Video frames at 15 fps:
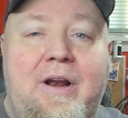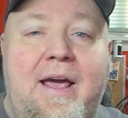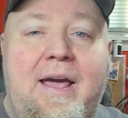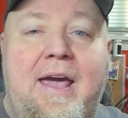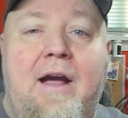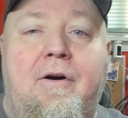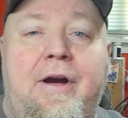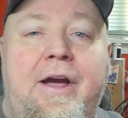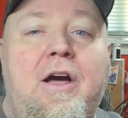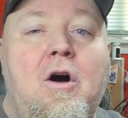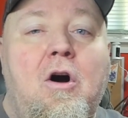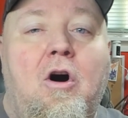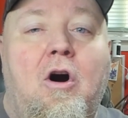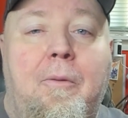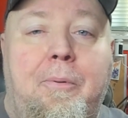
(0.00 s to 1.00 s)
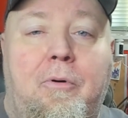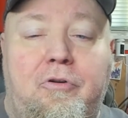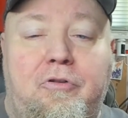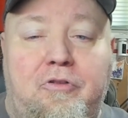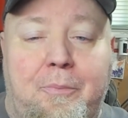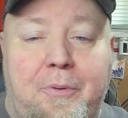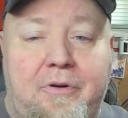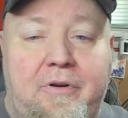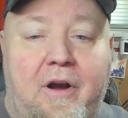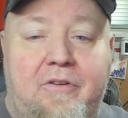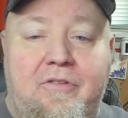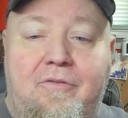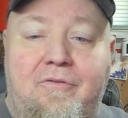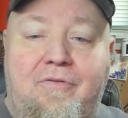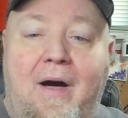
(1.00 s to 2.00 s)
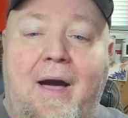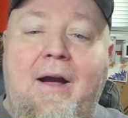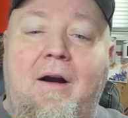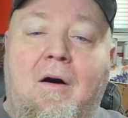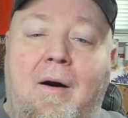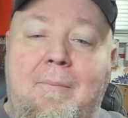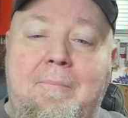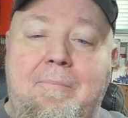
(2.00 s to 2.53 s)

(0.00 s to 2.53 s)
carry or personal protection firearm.